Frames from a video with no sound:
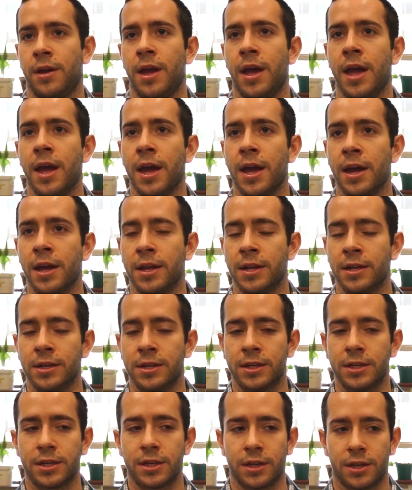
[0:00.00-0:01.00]

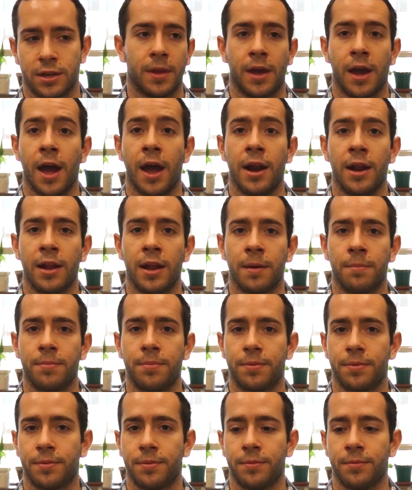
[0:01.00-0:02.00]
and I ended up
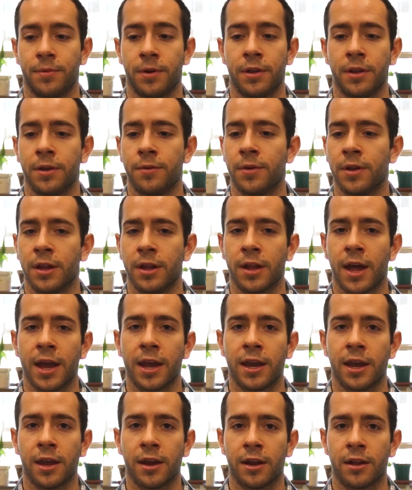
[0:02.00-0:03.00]
really, really
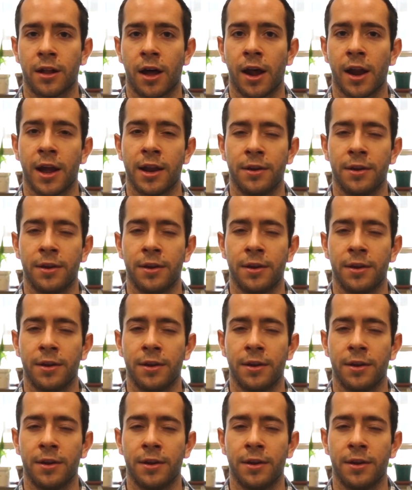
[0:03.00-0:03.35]
liking it a lot.